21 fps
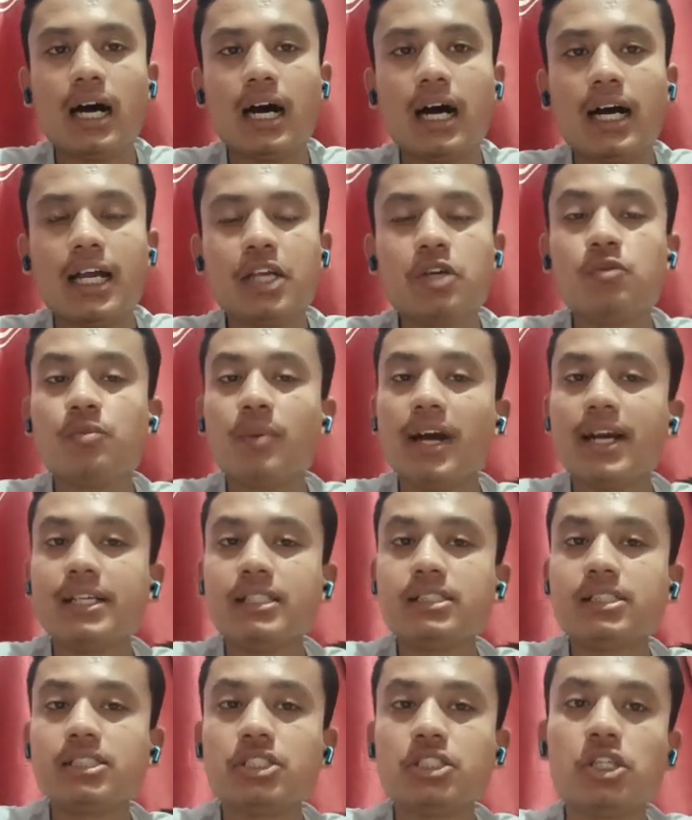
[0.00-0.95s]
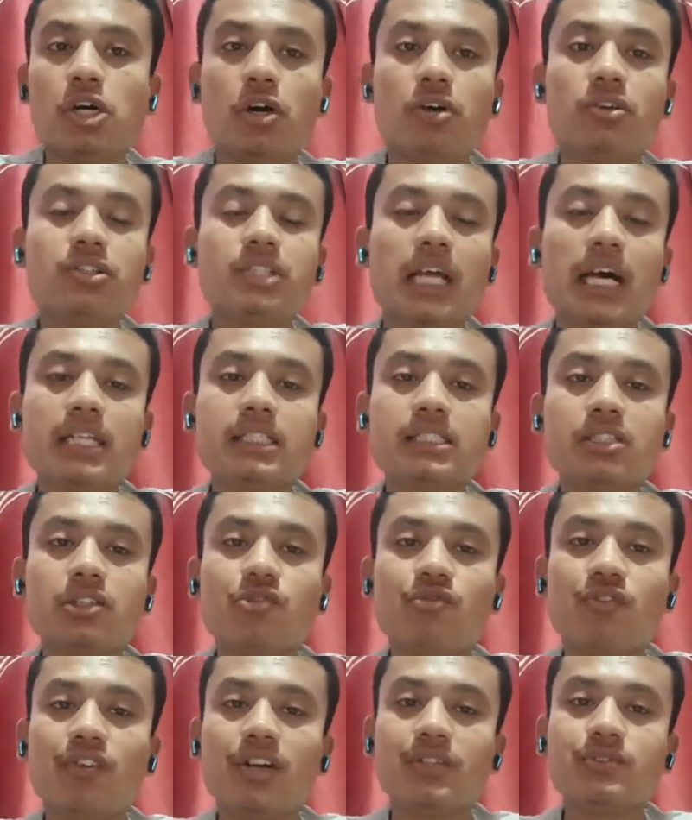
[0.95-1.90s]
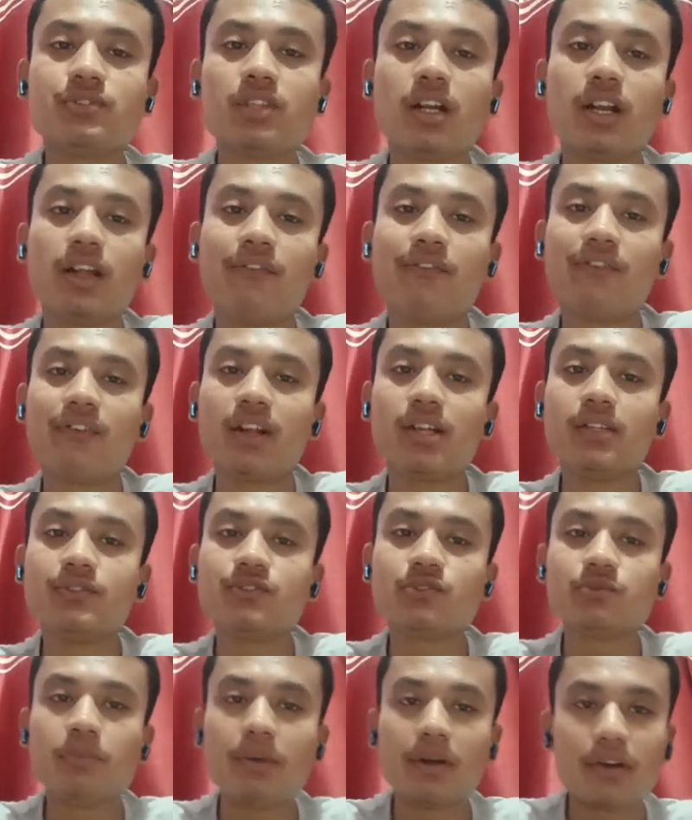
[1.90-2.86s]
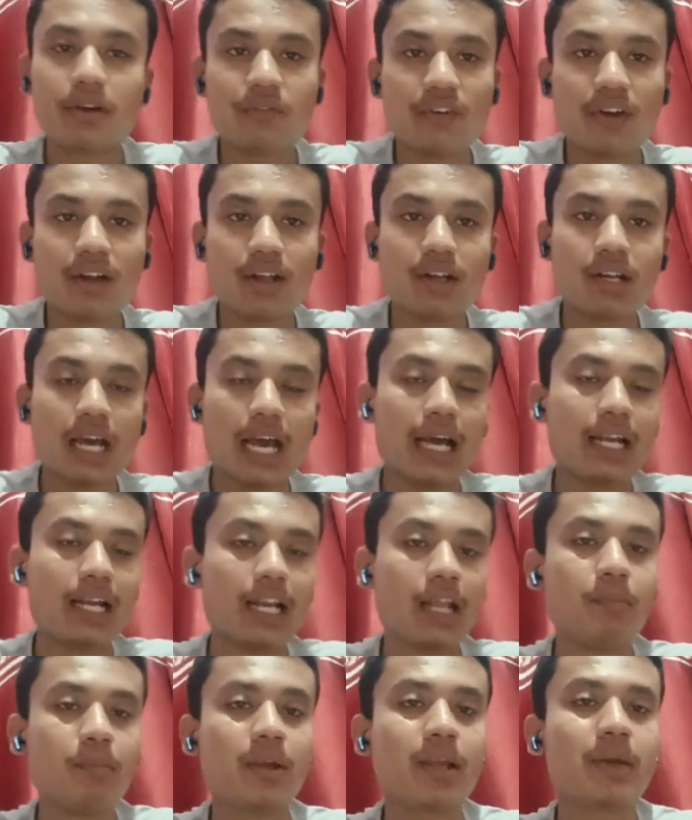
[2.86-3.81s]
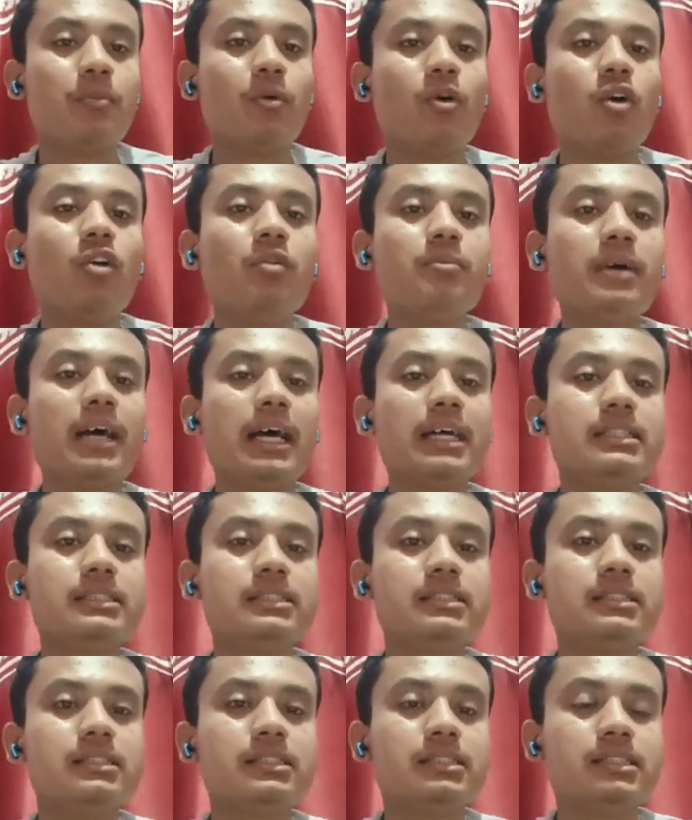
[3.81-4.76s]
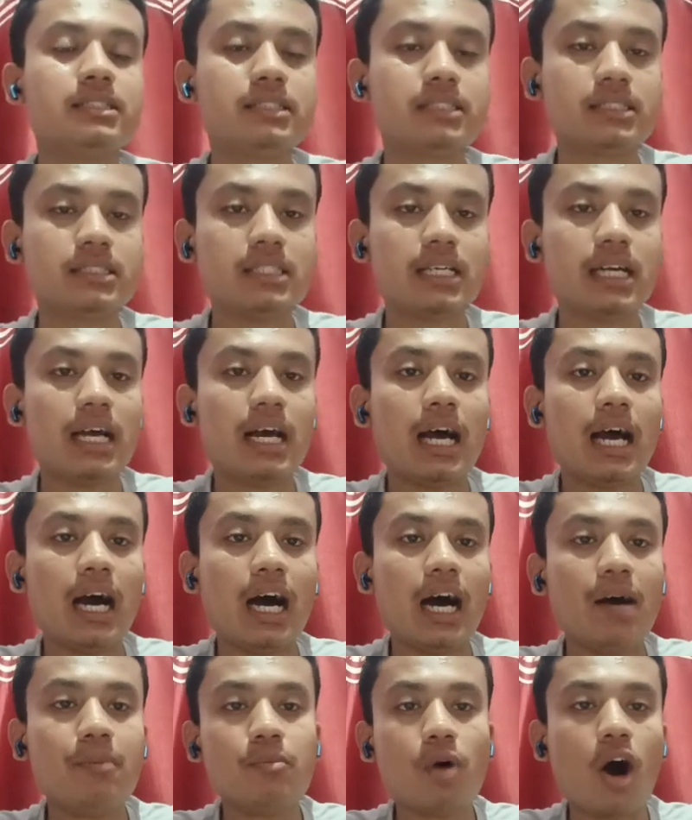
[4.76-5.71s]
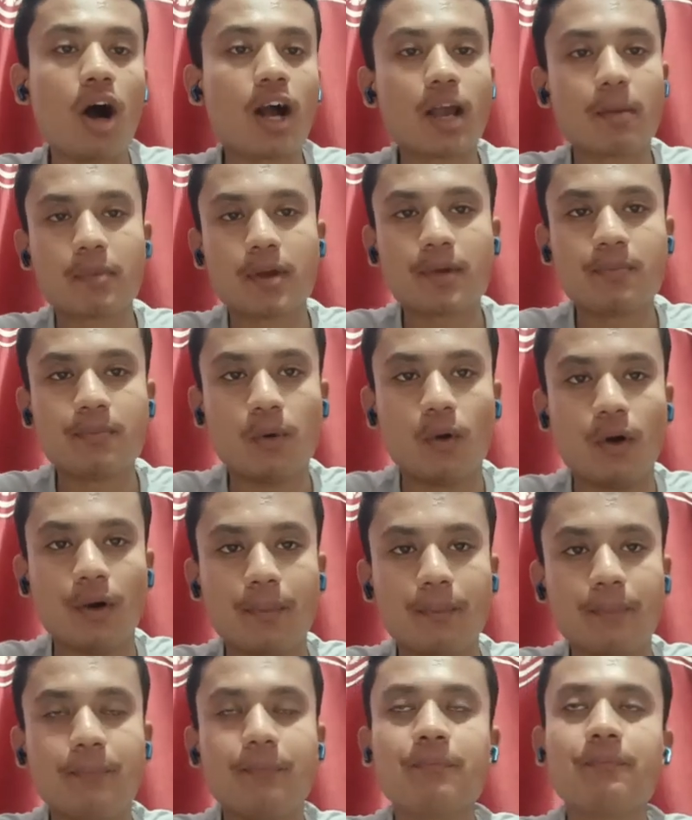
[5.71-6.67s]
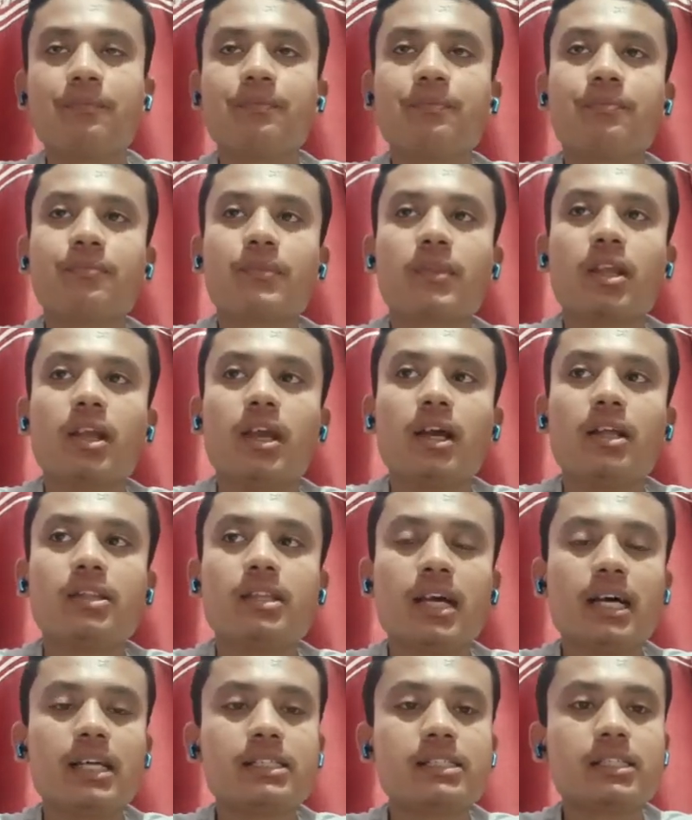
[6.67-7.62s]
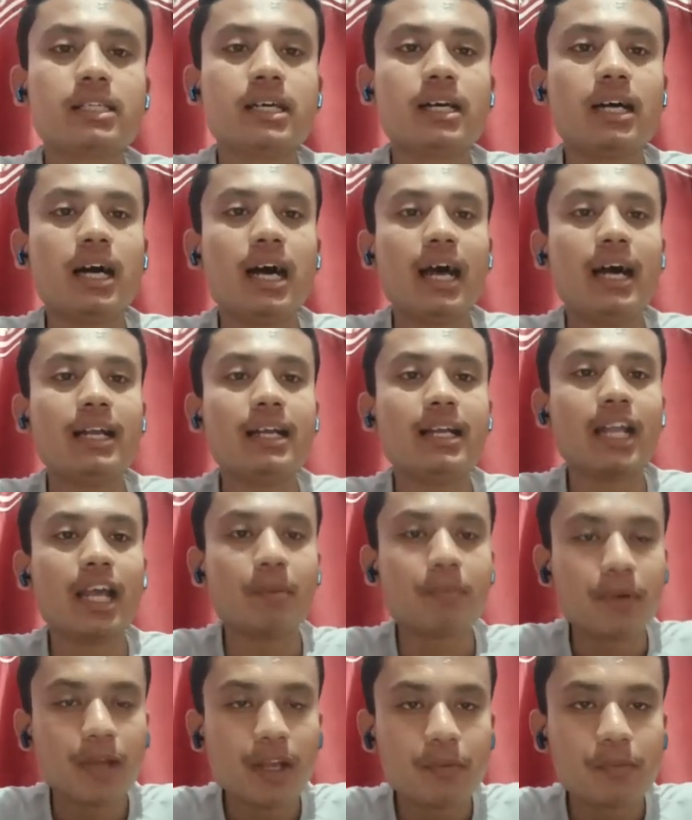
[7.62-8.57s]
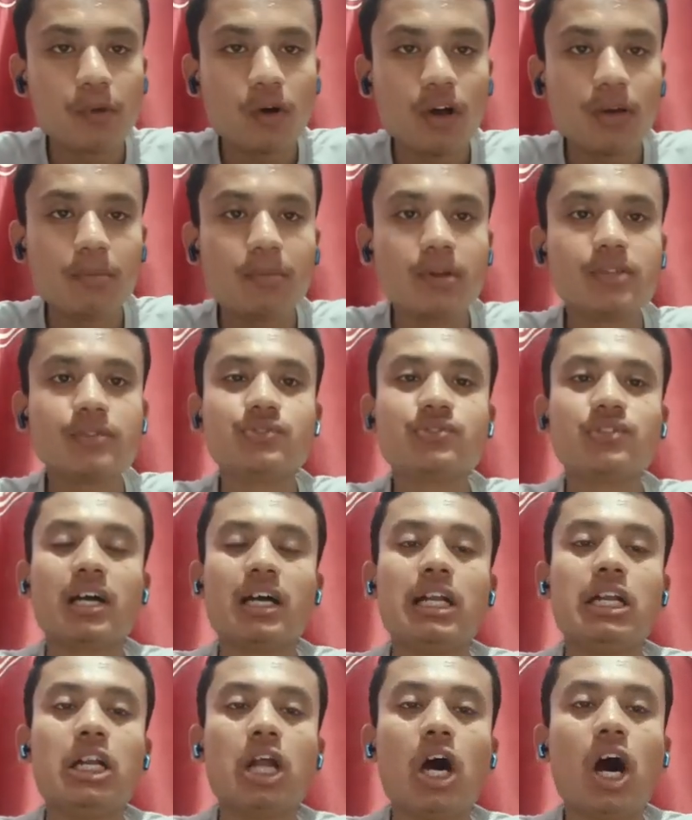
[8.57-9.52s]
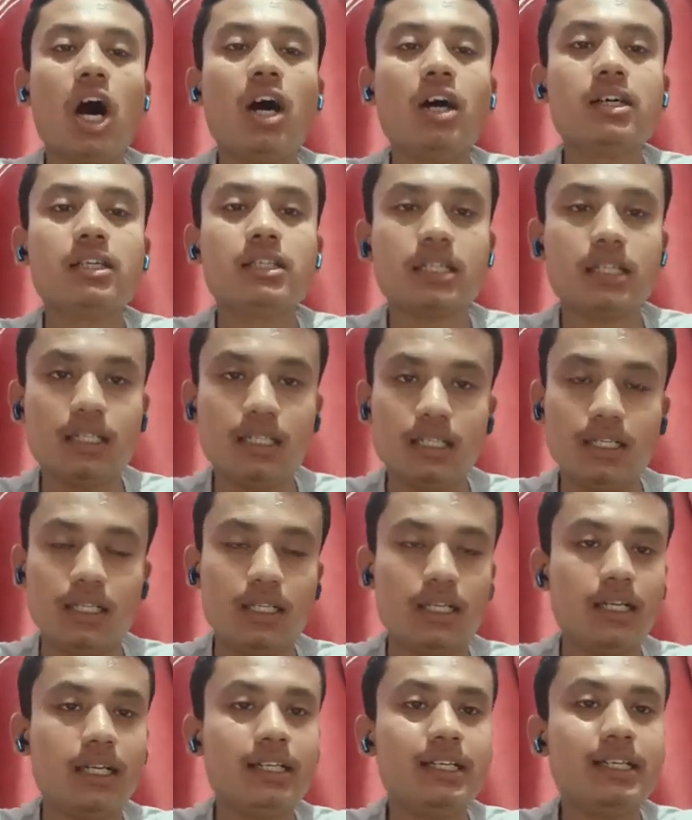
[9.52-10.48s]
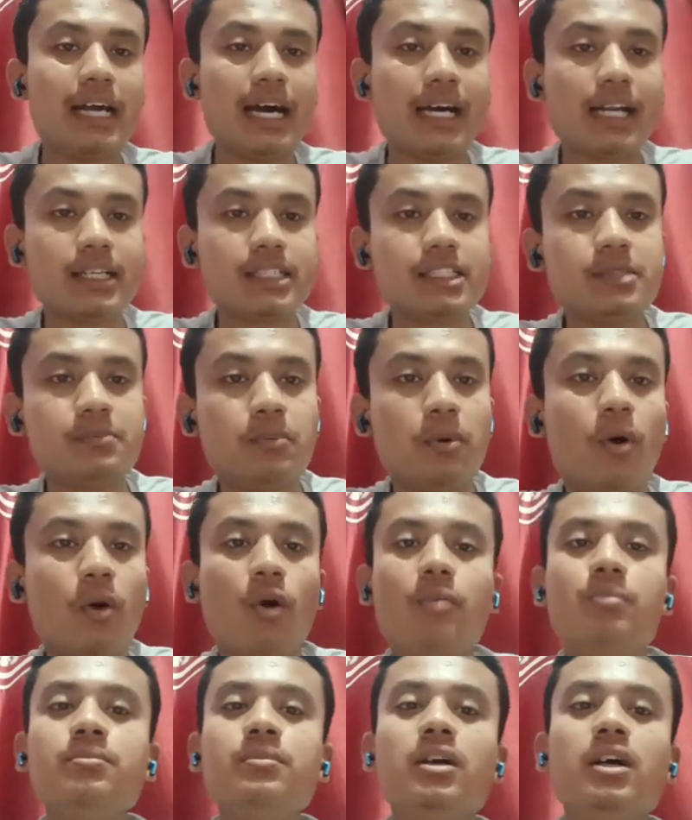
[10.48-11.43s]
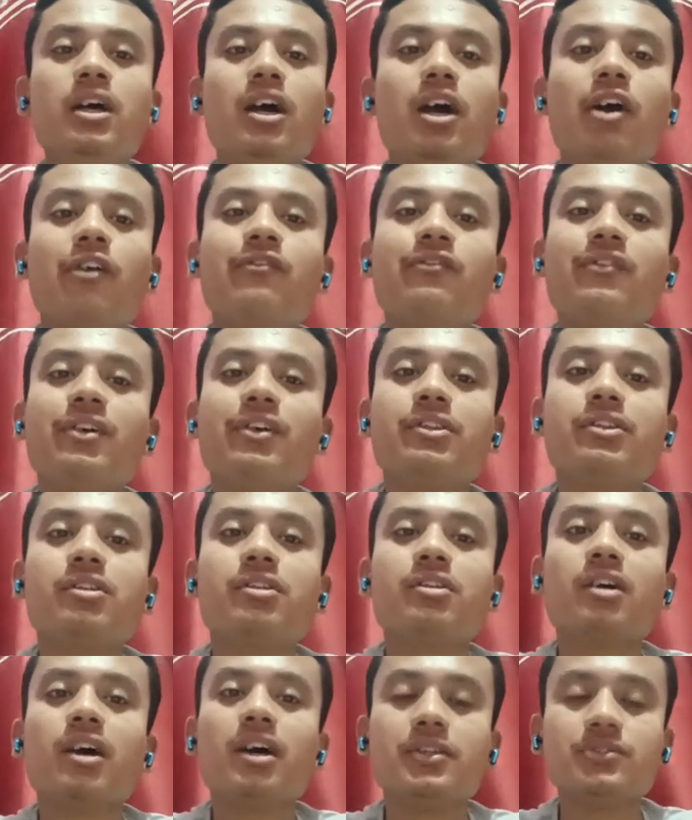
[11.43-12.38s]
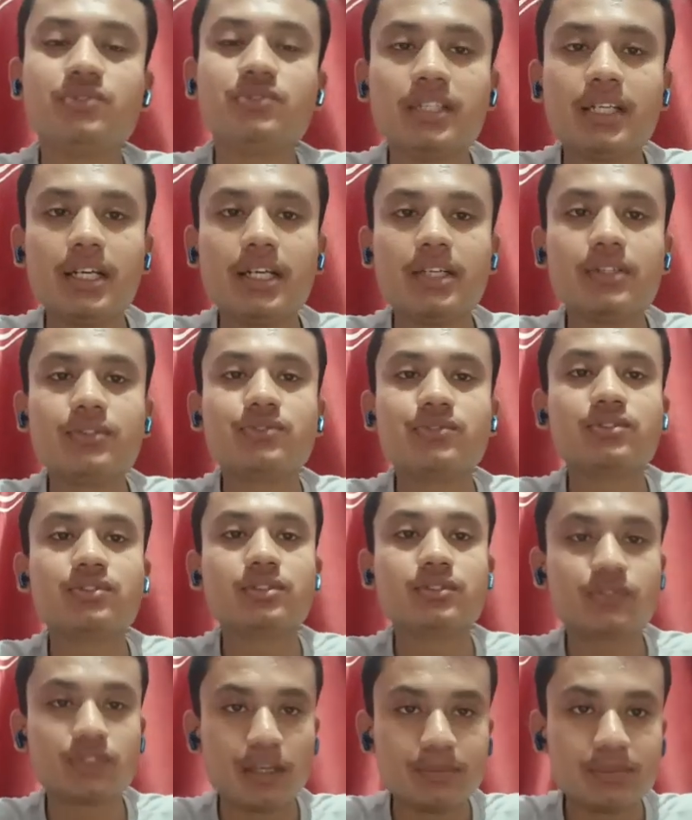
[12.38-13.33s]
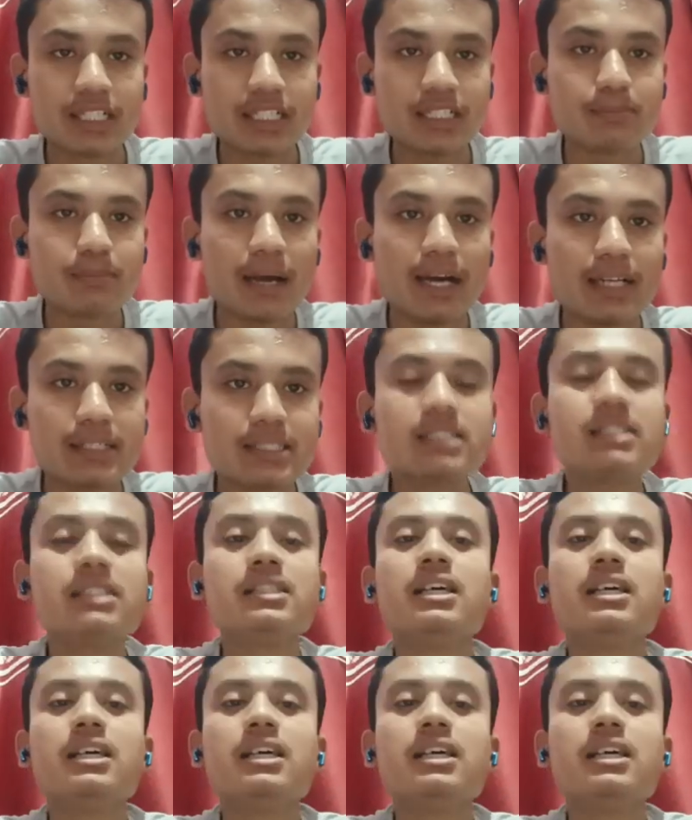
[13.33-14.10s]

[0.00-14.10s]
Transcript: You might know that what is the difference between an epic poem and a mock epic poem. That an epic poem is a long narrative poem with a serious subject matter.